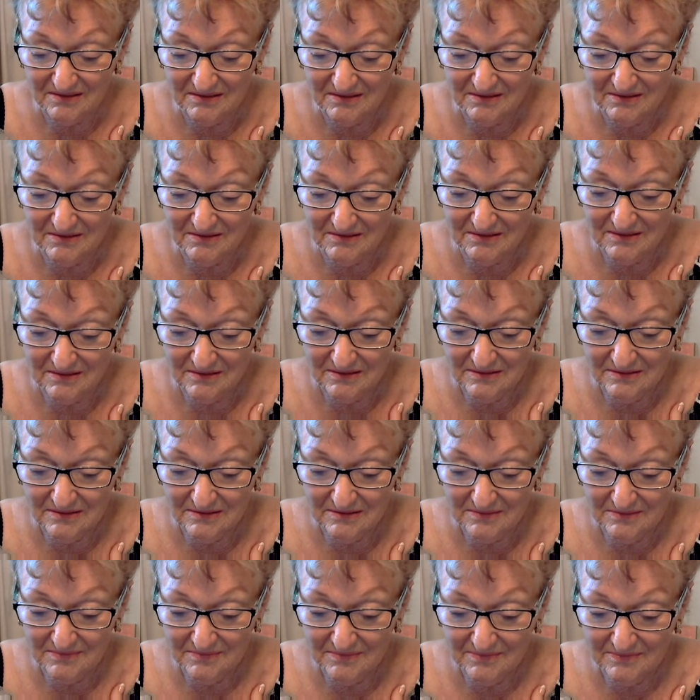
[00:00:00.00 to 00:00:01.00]

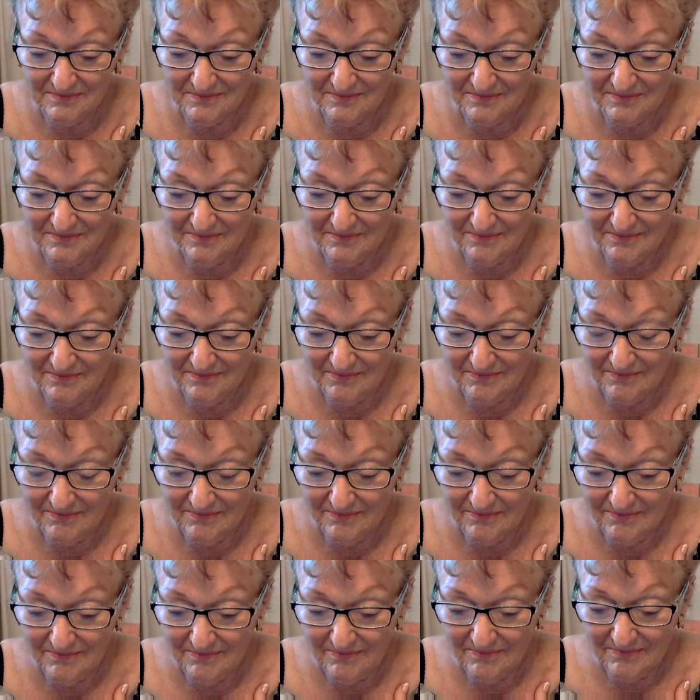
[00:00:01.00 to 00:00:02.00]

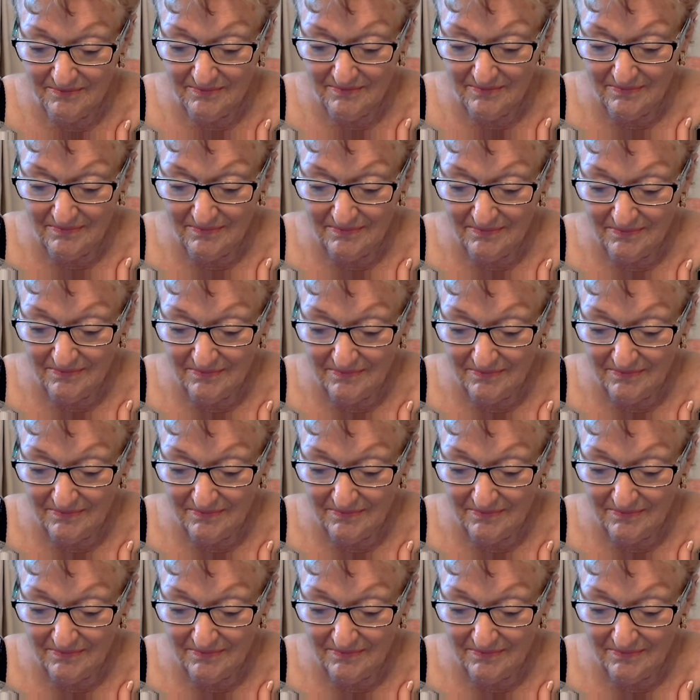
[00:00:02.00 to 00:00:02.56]
Nobody speaks.